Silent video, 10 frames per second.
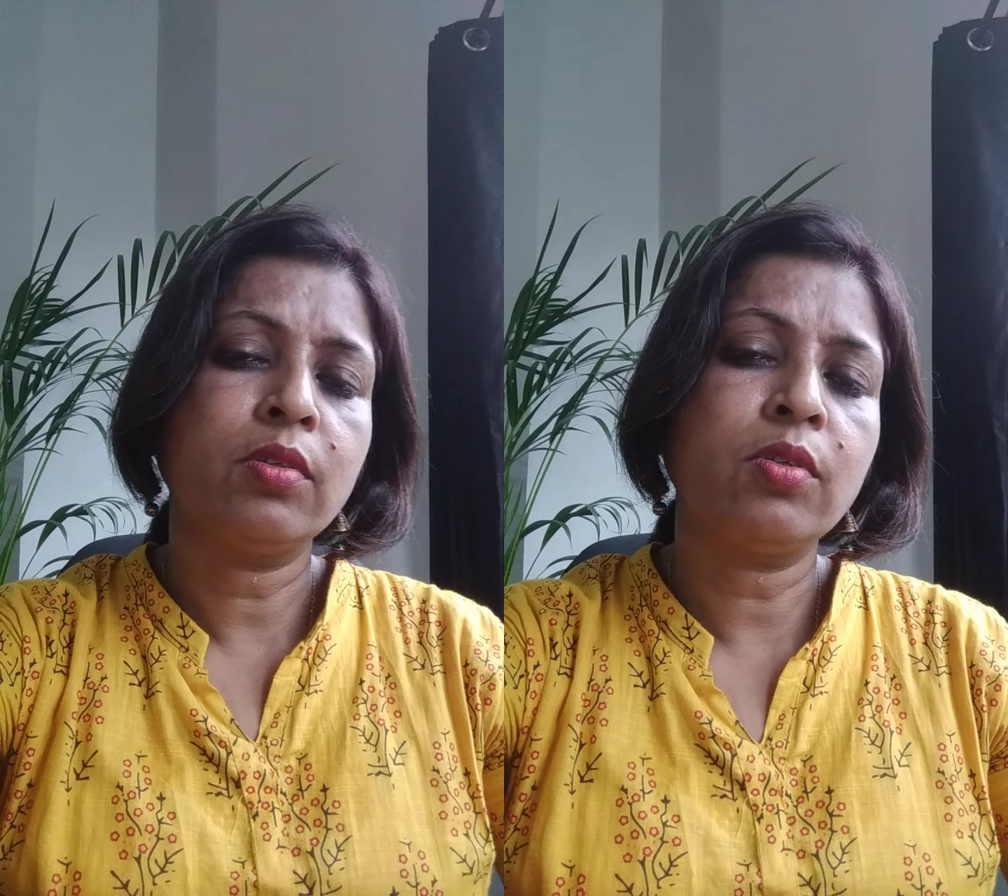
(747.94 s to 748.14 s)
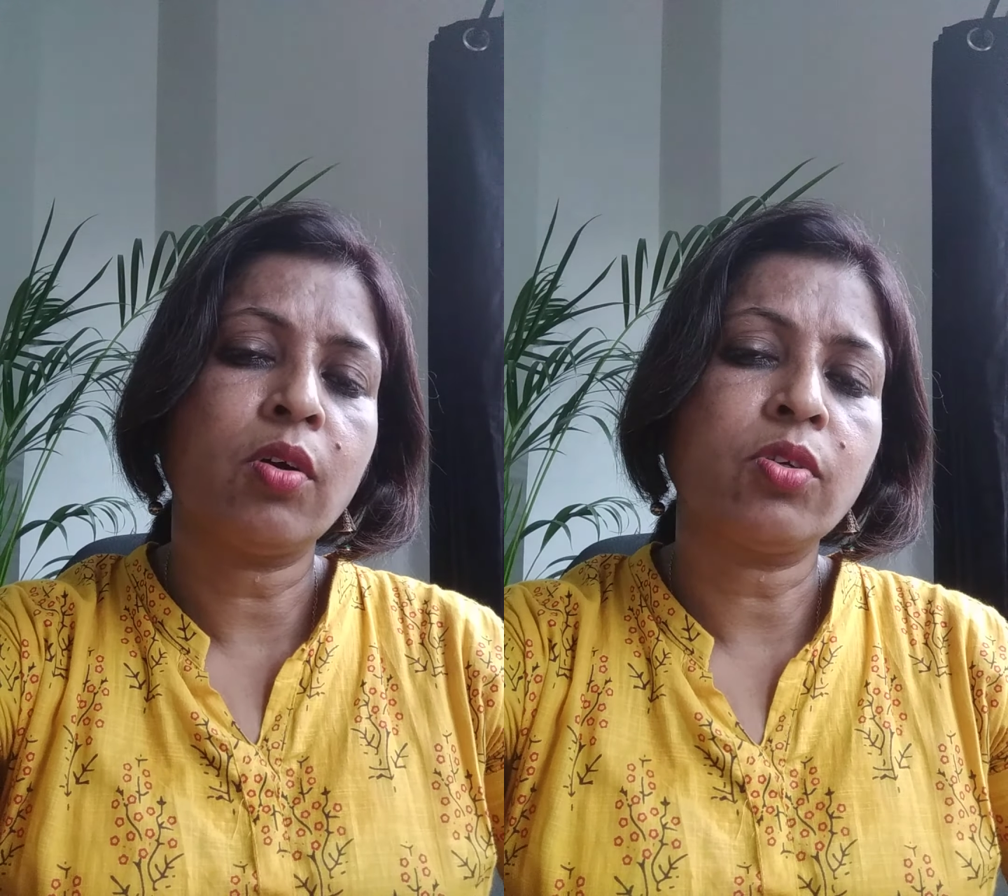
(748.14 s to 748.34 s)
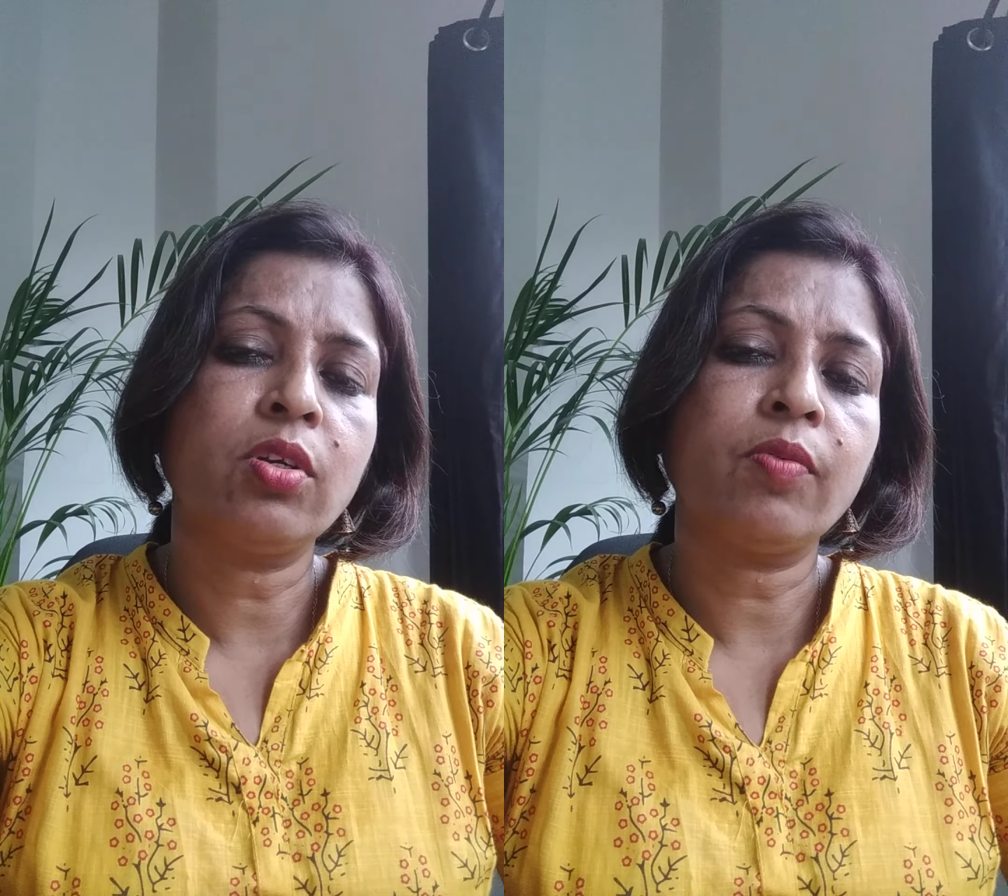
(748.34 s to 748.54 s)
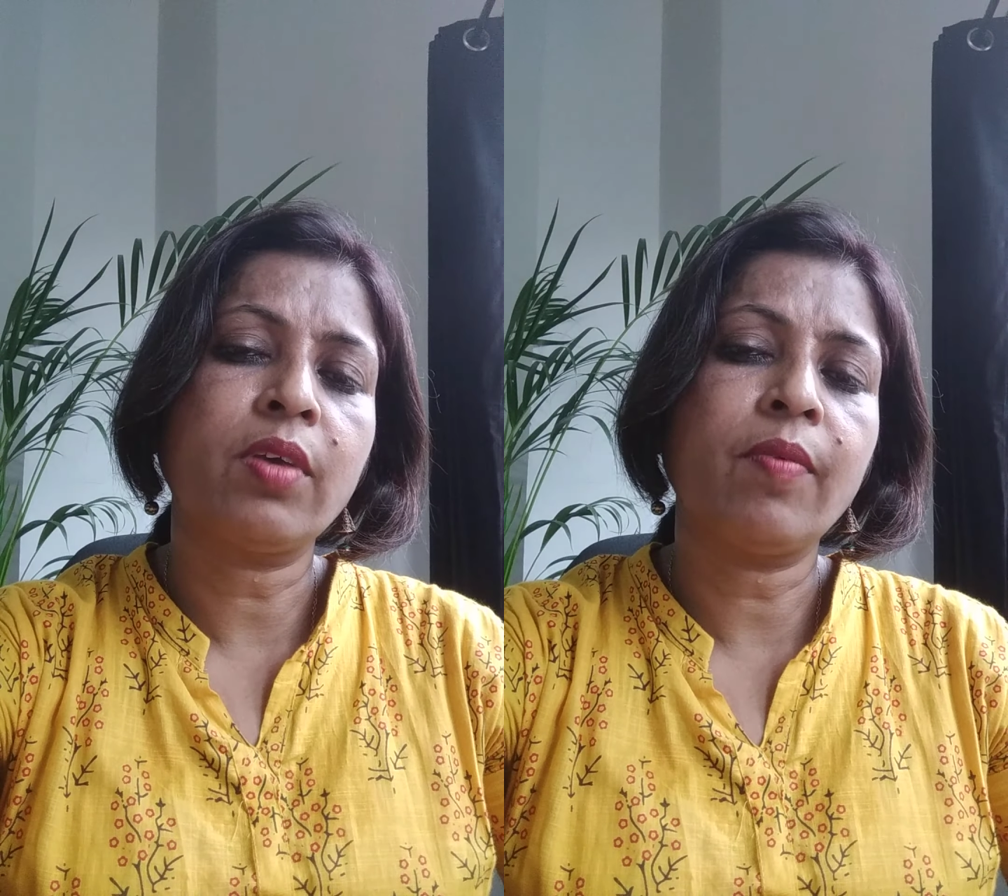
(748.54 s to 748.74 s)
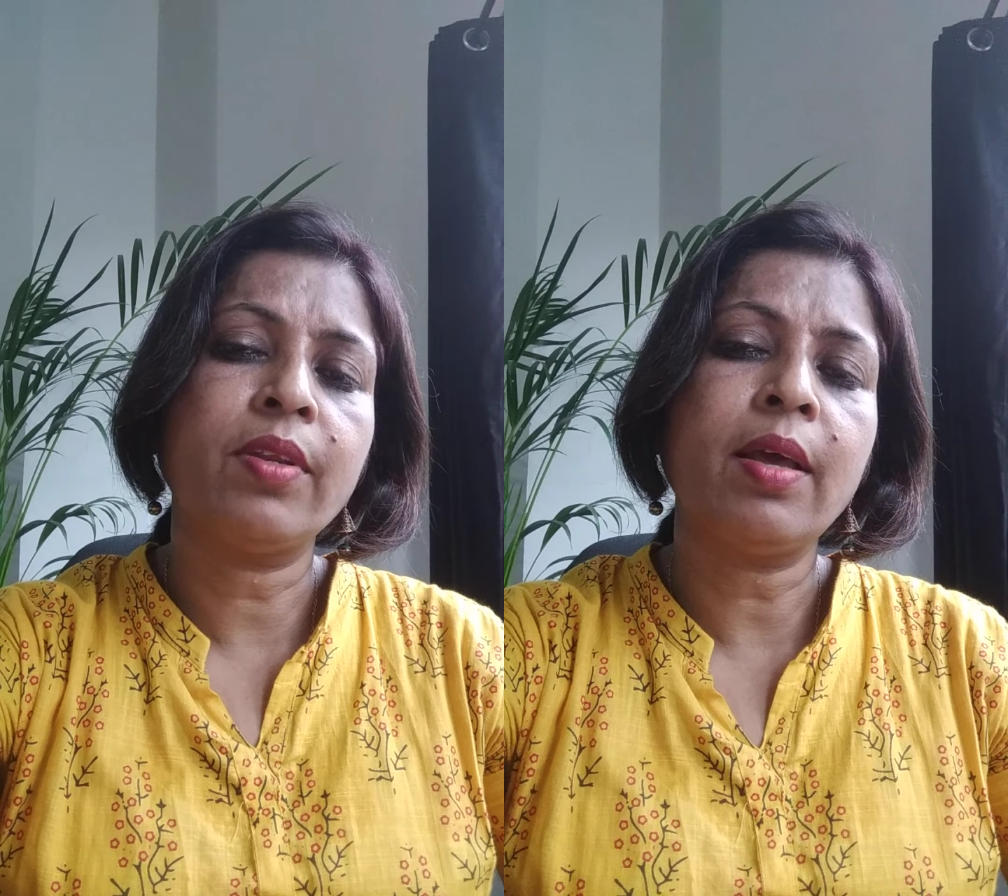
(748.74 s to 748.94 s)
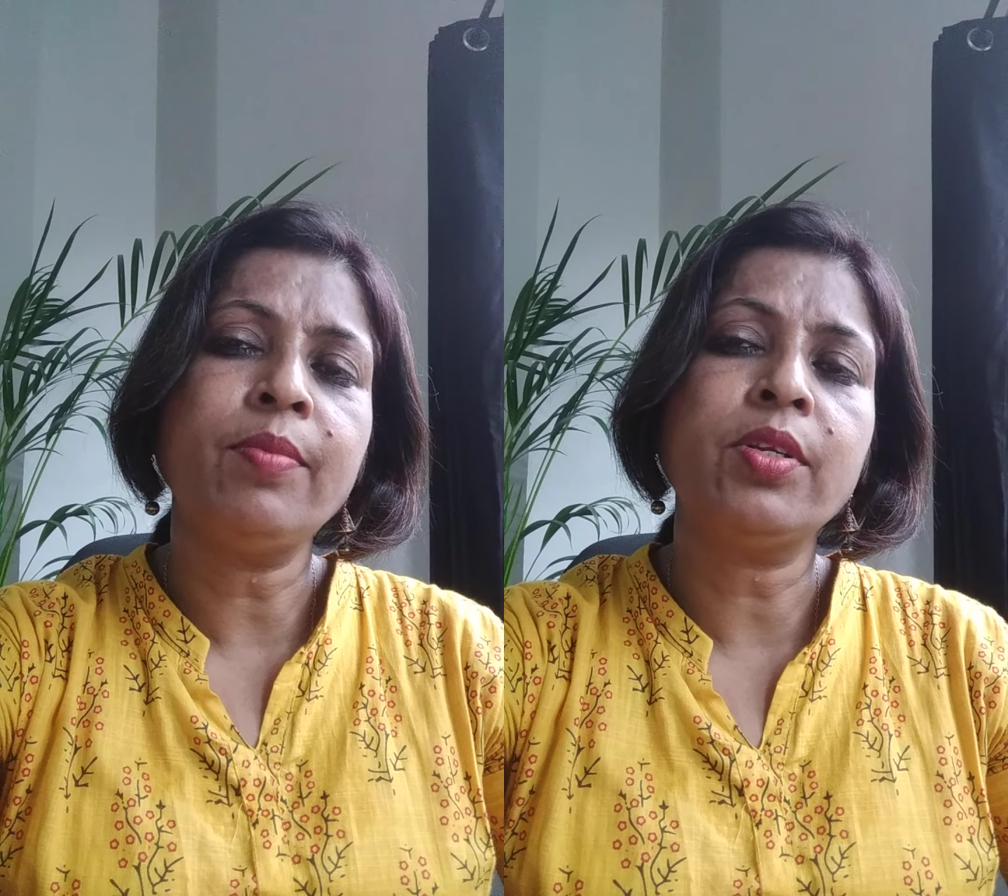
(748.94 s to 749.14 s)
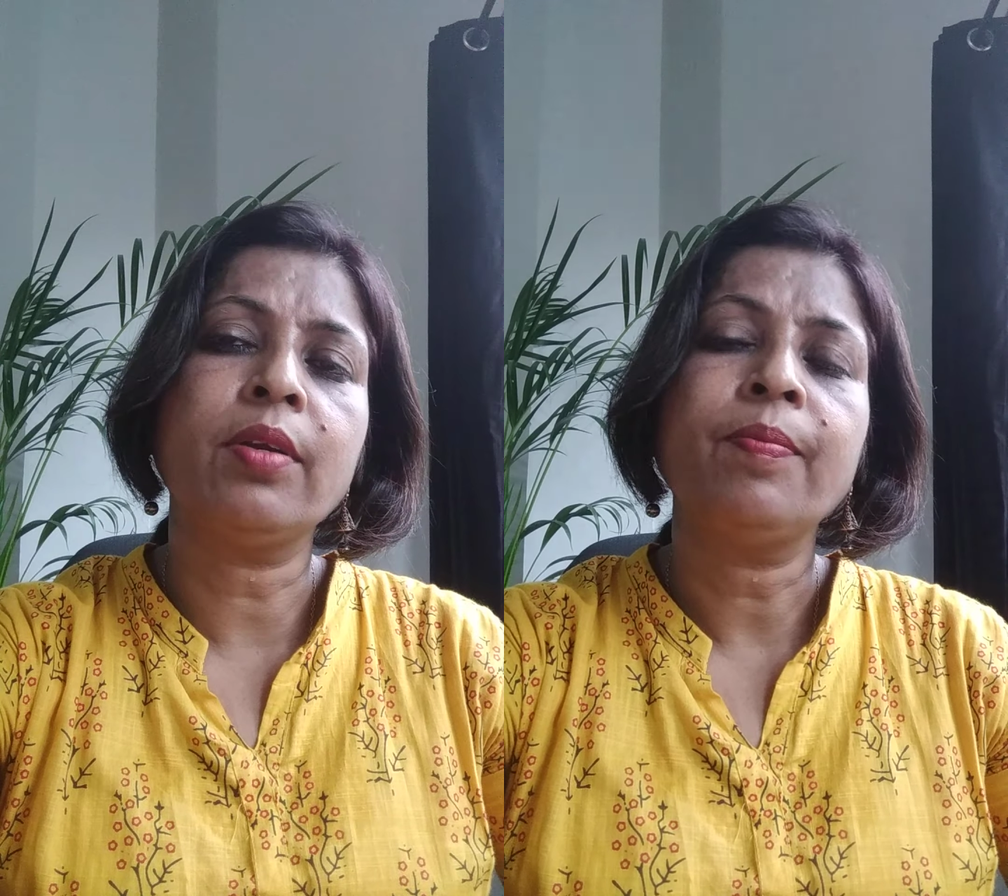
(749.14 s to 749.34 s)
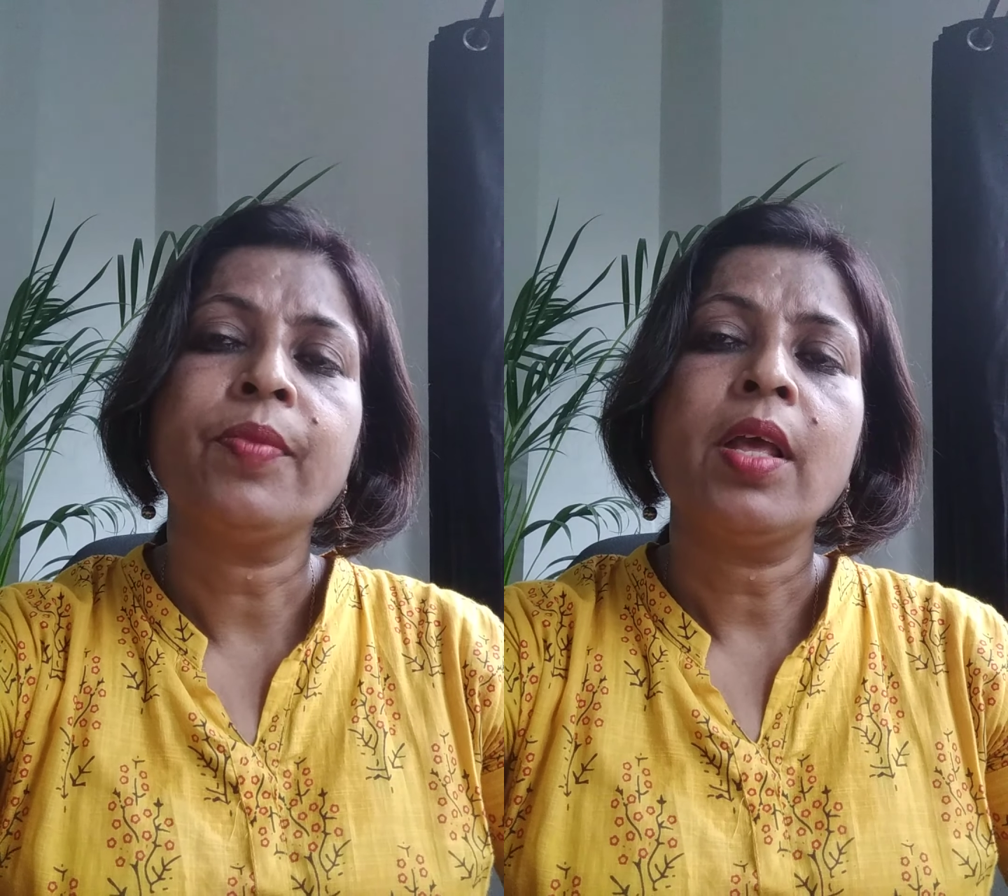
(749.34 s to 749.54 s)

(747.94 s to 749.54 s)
doctrine of caveat emptor.